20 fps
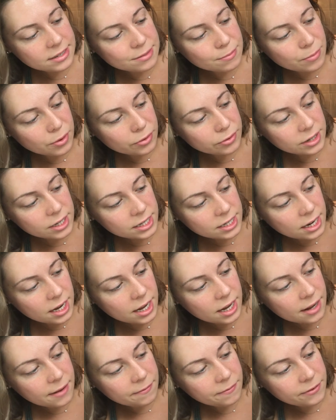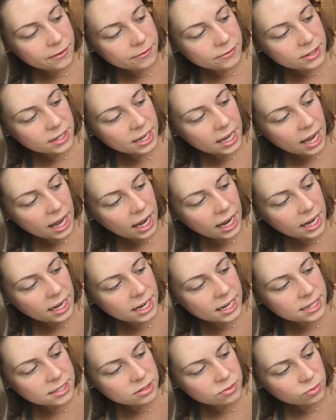is Merida, 58
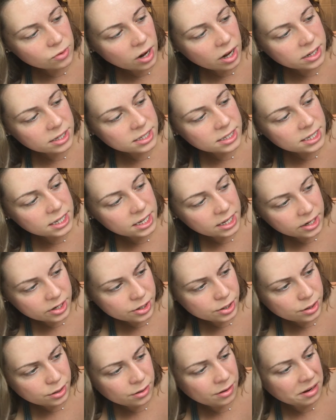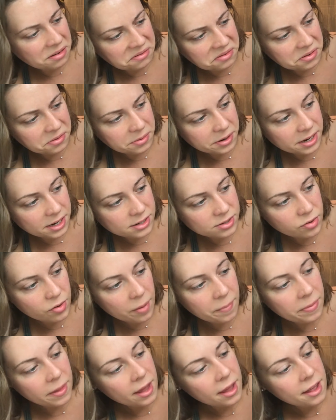is Rocketeer, I don't know where he's
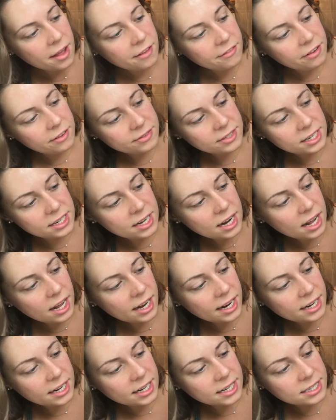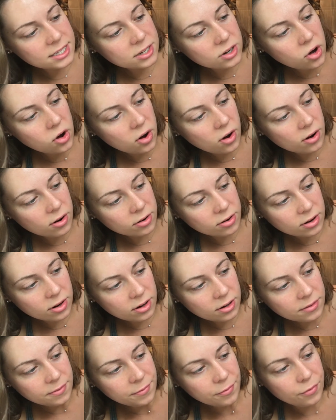from, 59 is
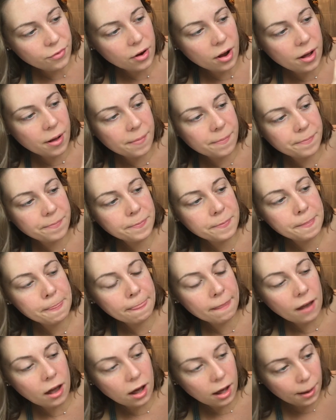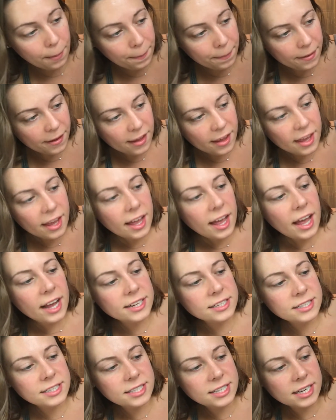Carl from Up,
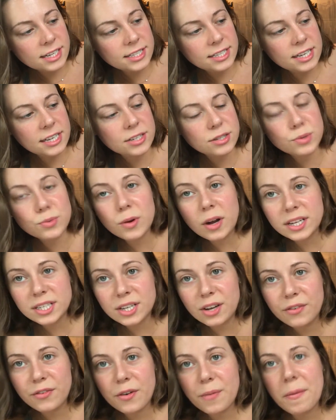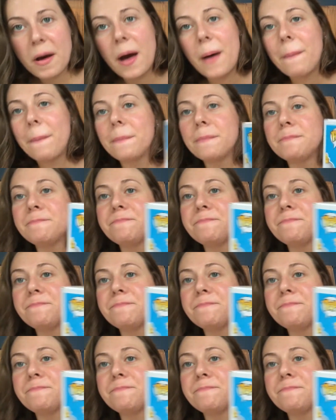and 60 is Russell from Up.